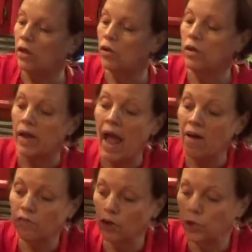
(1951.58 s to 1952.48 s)
couldn't
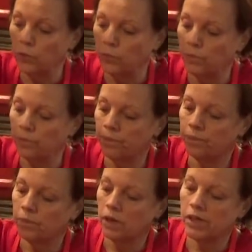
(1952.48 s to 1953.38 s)
have gluten.
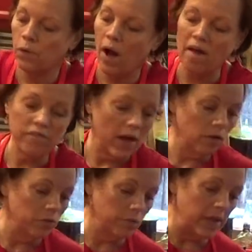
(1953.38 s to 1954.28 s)
So I
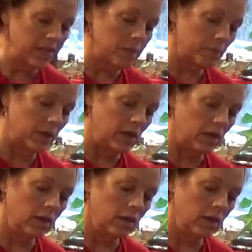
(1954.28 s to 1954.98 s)
found a recipe.